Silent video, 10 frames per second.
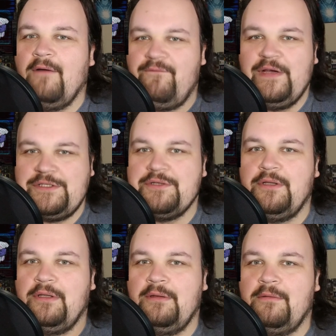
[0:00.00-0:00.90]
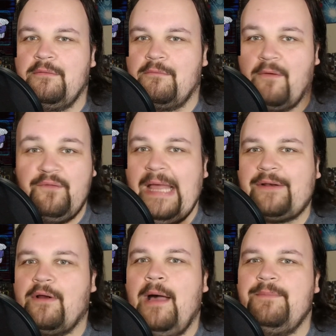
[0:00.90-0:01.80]
official
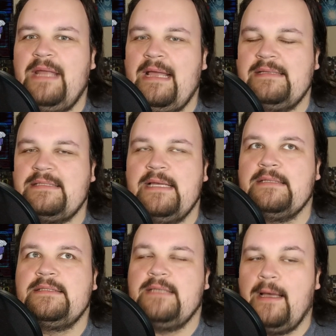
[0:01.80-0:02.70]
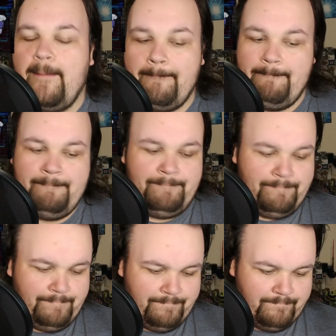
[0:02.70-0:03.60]
Reflector update since, um,
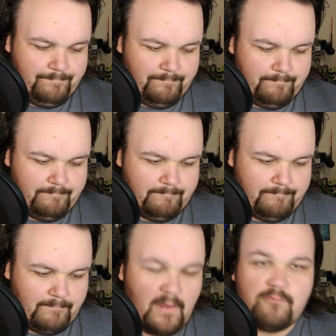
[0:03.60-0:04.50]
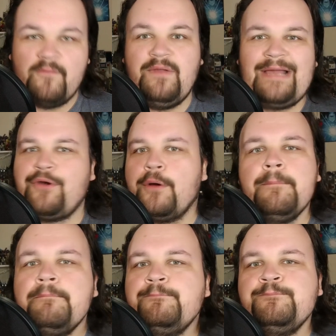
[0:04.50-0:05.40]

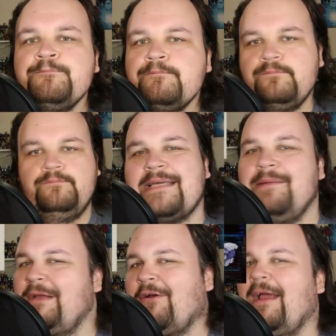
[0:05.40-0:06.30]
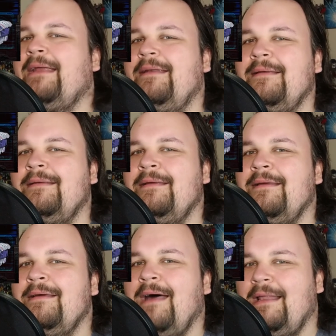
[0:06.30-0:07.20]
Reflector. It's gonna be great.
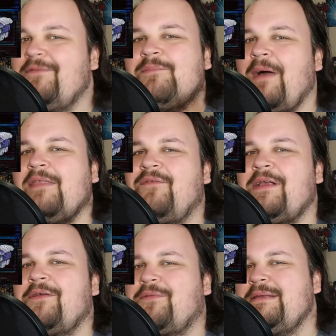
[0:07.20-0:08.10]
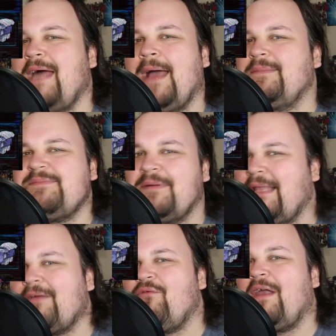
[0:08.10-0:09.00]
I'll have to buy the figure three times,
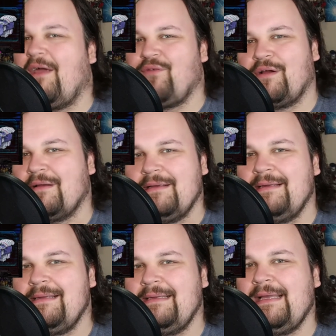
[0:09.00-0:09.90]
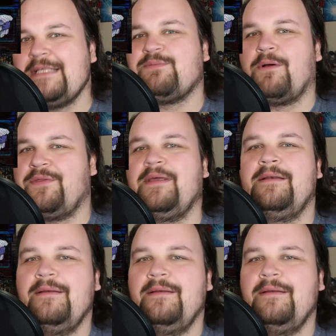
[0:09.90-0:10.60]
but, like, whatever. It's worth